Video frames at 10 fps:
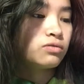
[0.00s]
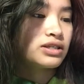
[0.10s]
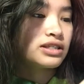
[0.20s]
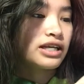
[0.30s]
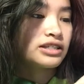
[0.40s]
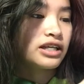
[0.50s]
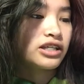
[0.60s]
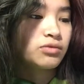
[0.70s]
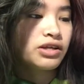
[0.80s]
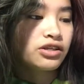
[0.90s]
what's the date today?
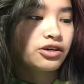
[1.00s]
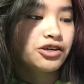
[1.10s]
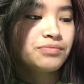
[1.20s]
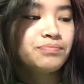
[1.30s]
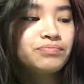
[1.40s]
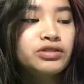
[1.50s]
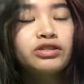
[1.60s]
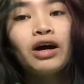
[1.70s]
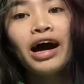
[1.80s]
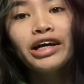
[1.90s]
23rd.
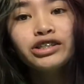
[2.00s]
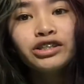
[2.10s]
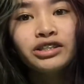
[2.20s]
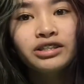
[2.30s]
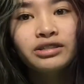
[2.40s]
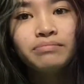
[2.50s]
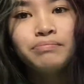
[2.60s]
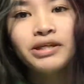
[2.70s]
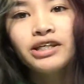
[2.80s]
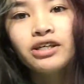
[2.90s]
So I should be